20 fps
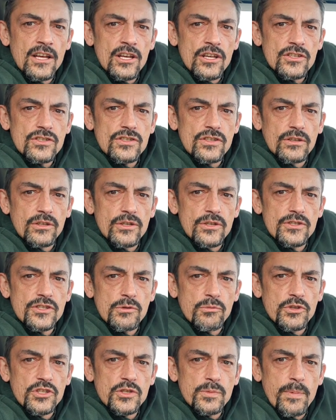Salutes
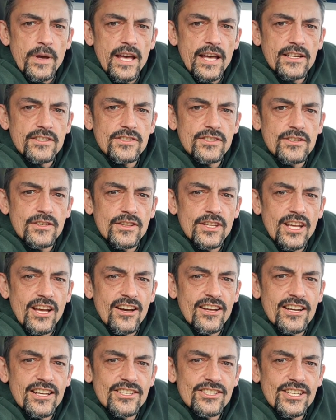and respects to the
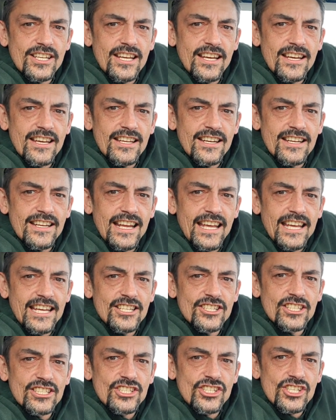uneducated
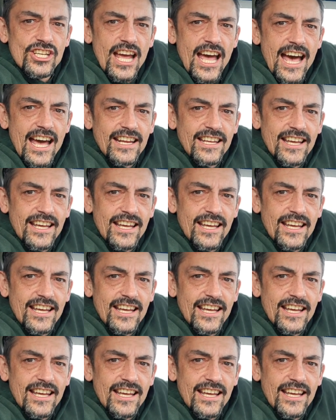and the chat.